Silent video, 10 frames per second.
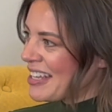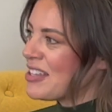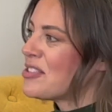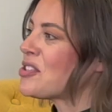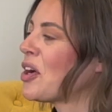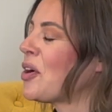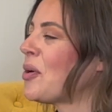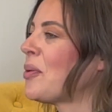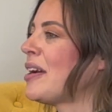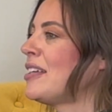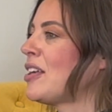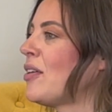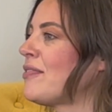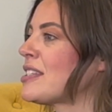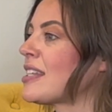So, you know,
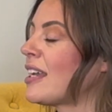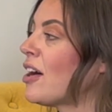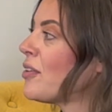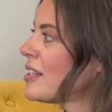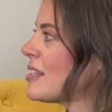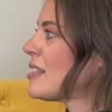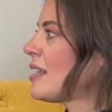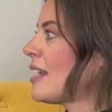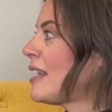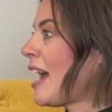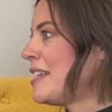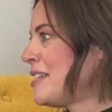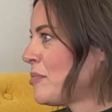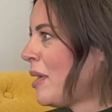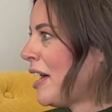if it's like, oh, this is like a
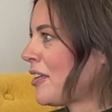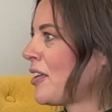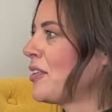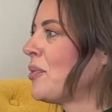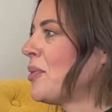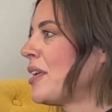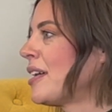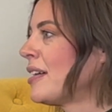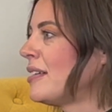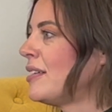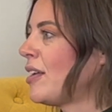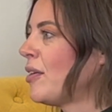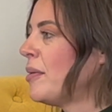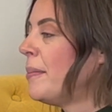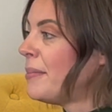90s modern, or, you
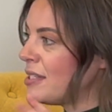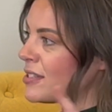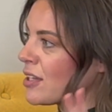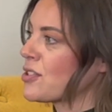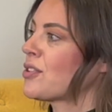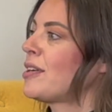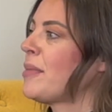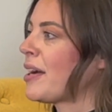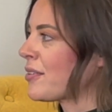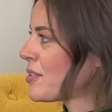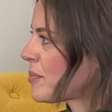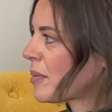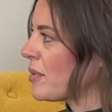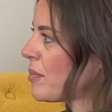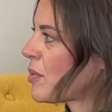know, mid-century modern is
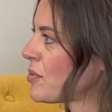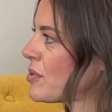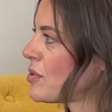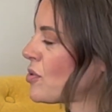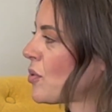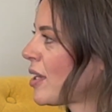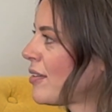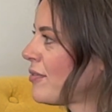probably the most sort of